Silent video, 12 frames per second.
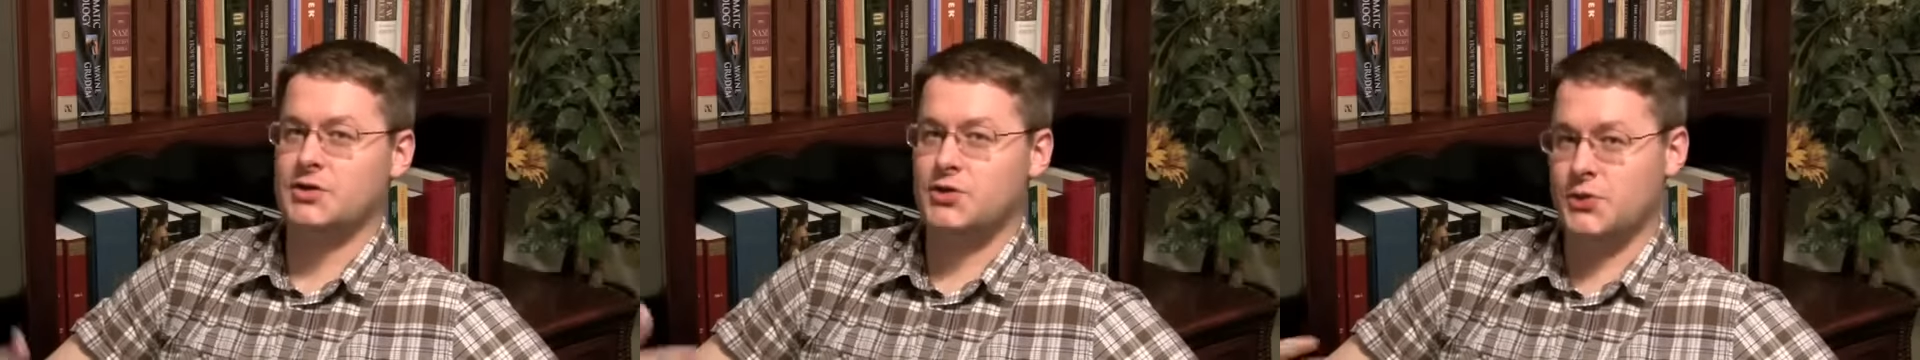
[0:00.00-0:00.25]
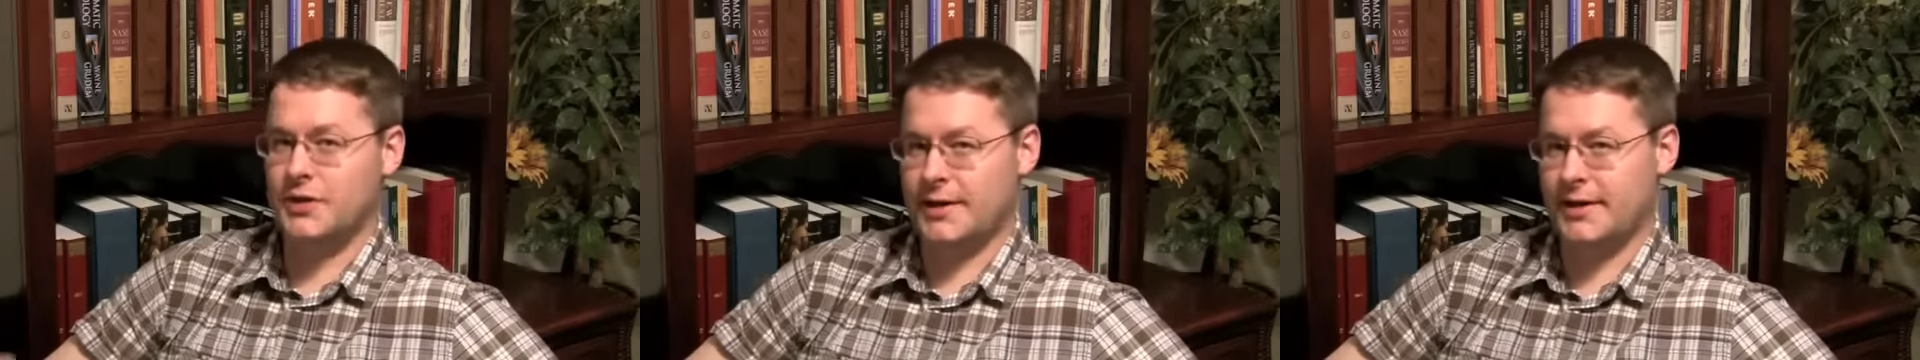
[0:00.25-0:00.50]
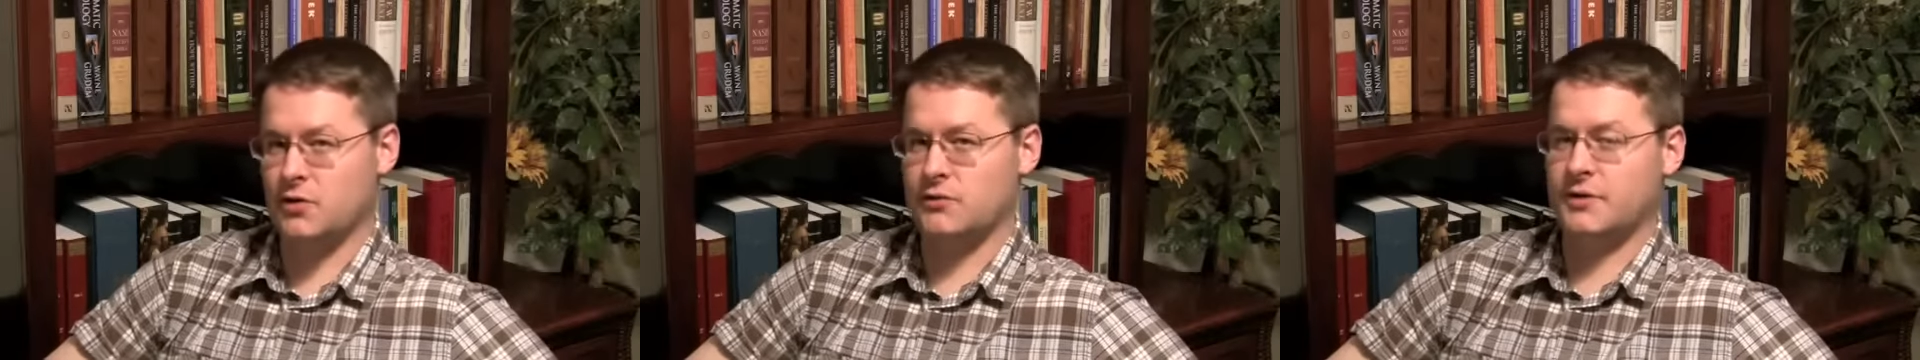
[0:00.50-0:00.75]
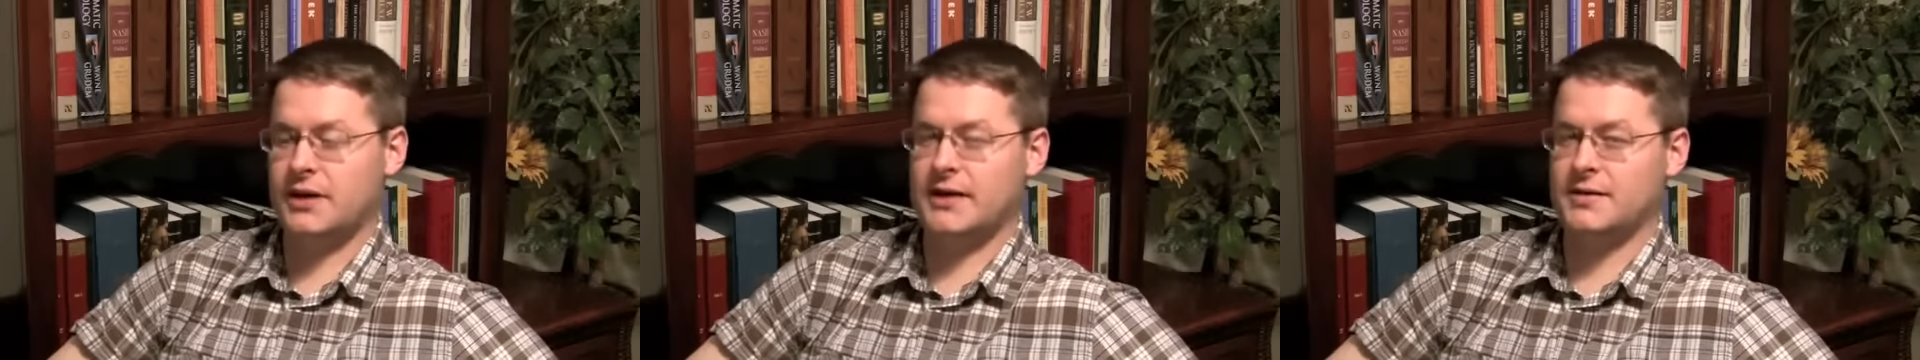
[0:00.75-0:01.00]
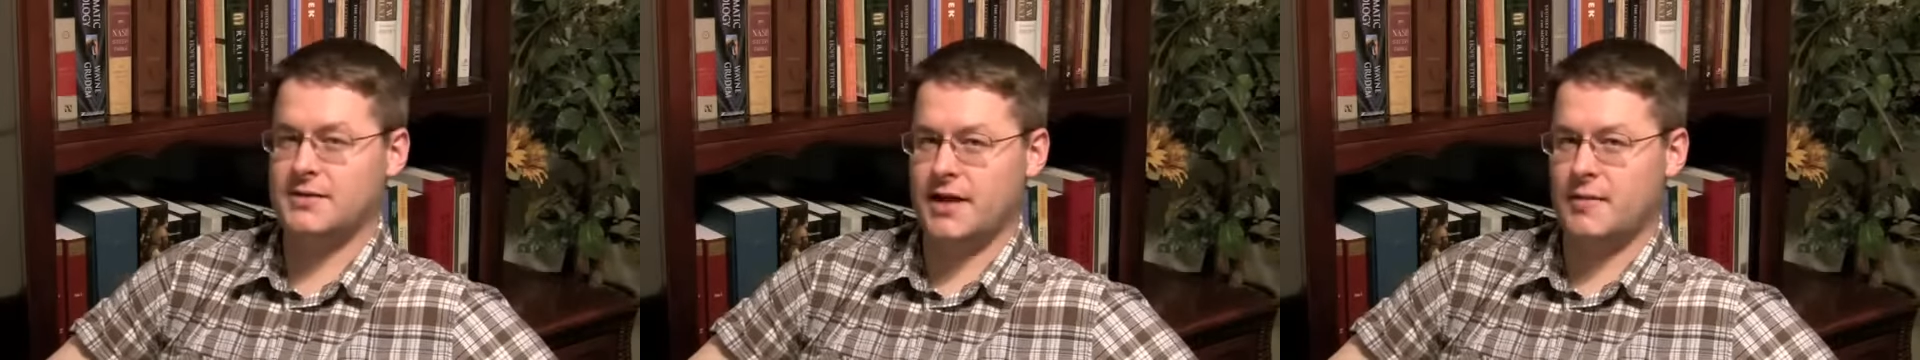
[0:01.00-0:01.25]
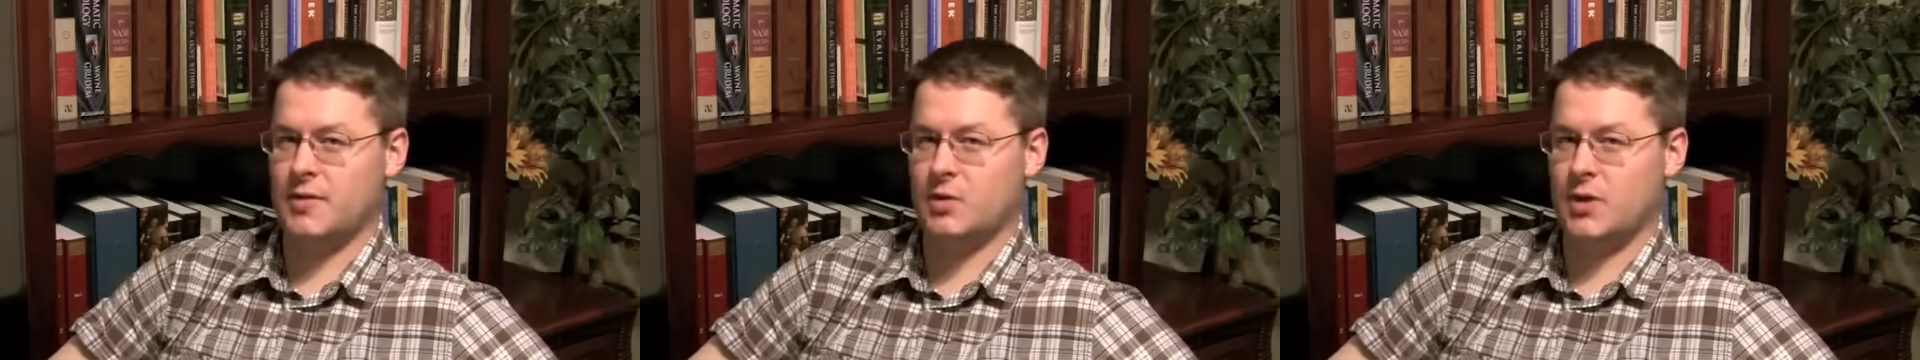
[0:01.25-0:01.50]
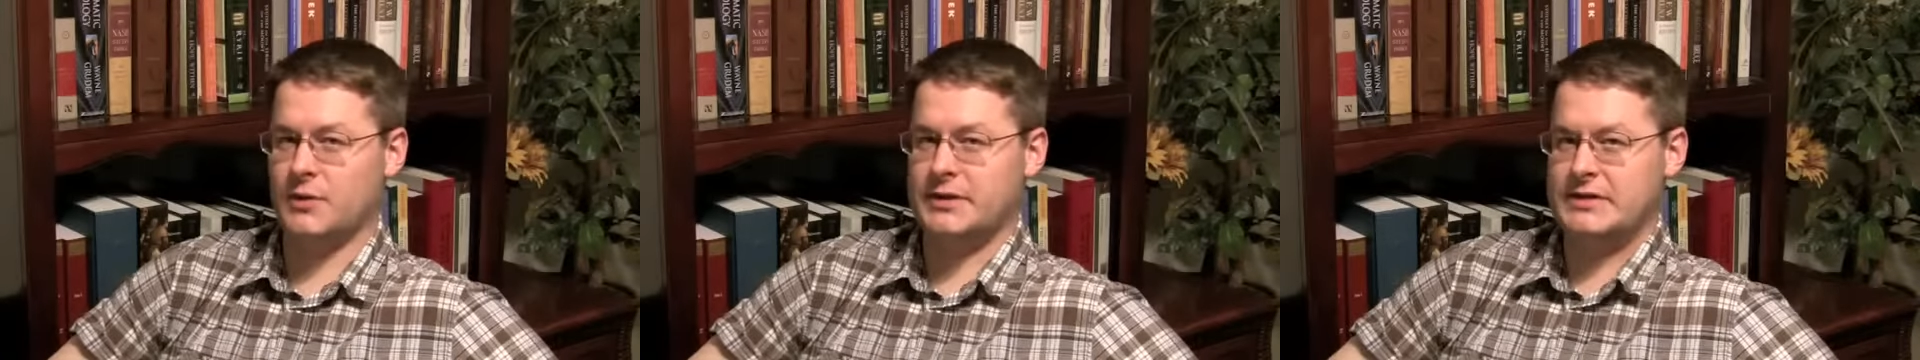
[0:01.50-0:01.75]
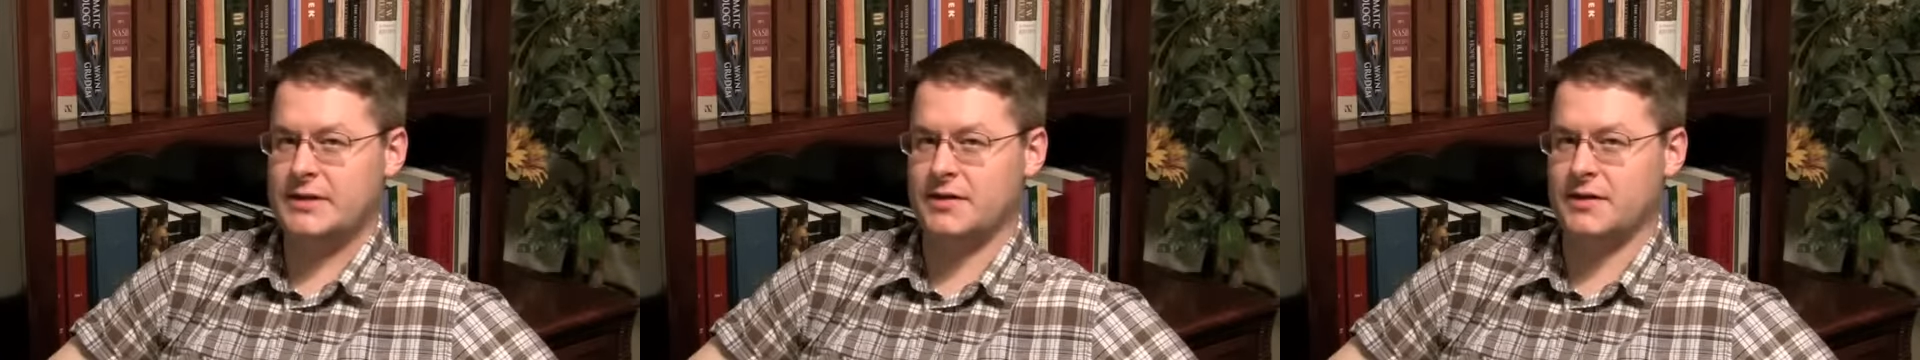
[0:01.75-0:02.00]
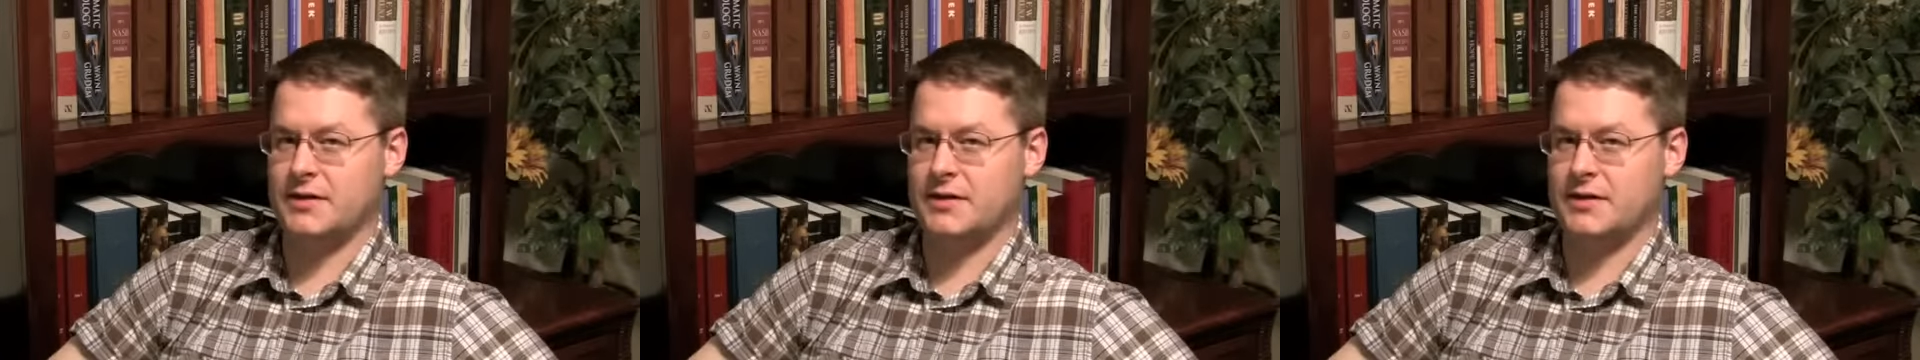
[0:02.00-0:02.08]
to carefully examine what we see on